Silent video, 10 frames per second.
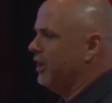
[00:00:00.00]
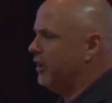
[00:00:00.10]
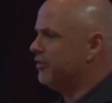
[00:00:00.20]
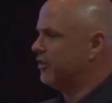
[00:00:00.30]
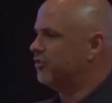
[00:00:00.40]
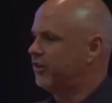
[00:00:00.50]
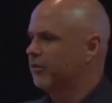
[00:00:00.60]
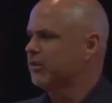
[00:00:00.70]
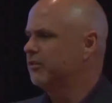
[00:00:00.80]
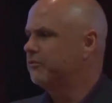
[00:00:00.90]
days in a
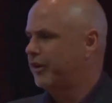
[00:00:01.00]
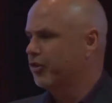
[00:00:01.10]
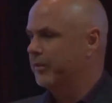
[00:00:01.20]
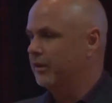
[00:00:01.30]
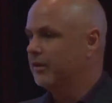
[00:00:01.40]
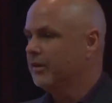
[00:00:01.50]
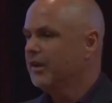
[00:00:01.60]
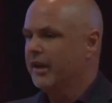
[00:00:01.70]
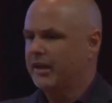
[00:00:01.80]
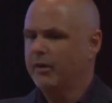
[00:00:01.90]
sterile environment.
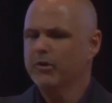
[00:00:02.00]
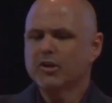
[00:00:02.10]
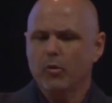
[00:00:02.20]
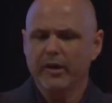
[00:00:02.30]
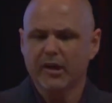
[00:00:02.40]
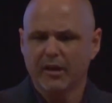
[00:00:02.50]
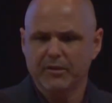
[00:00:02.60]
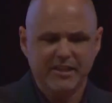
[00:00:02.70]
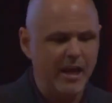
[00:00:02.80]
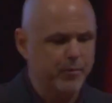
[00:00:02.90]
And I would go in and I
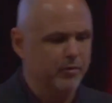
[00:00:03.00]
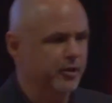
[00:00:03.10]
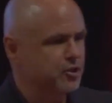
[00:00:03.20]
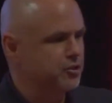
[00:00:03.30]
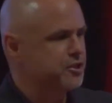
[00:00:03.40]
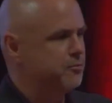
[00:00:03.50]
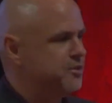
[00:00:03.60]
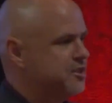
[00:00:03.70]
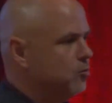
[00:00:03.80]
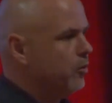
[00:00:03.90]
would tap her to make sure she was
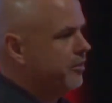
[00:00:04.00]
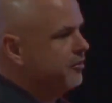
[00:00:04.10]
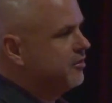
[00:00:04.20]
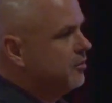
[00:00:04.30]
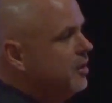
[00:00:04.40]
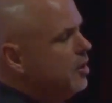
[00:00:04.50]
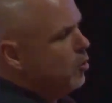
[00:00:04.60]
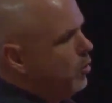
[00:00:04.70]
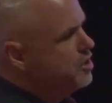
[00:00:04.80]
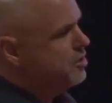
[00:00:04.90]
still with us. And
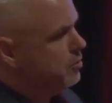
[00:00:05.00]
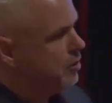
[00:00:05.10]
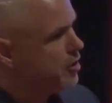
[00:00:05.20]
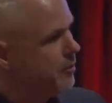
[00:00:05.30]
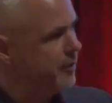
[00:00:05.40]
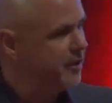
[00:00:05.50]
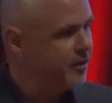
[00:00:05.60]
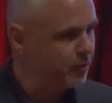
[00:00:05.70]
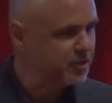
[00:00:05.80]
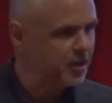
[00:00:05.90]
when she would look at me,
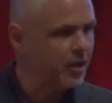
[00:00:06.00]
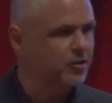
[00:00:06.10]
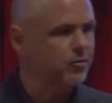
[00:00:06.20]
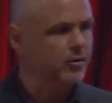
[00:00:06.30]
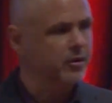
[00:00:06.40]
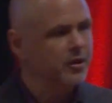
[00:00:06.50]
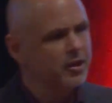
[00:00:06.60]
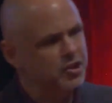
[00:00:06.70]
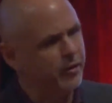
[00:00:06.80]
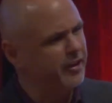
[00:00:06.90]
I would talk to her and
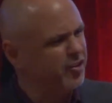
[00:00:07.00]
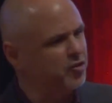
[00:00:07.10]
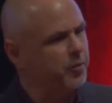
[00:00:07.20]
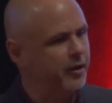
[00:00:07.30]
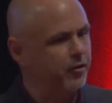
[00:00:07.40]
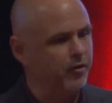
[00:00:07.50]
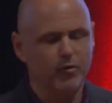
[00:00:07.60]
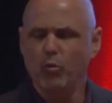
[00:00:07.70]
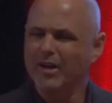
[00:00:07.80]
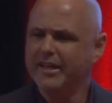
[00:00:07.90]
try and inspire her.
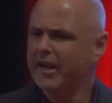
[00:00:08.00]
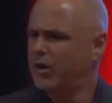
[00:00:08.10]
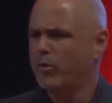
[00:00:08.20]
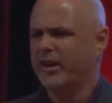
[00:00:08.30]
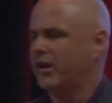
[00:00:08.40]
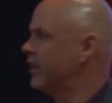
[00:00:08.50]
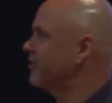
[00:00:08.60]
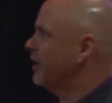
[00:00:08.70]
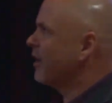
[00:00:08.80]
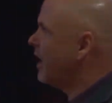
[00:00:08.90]
And one day I went in and I
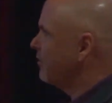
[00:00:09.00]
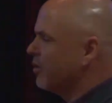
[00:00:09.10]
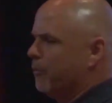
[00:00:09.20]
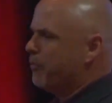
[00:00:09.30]
said, I've got to have something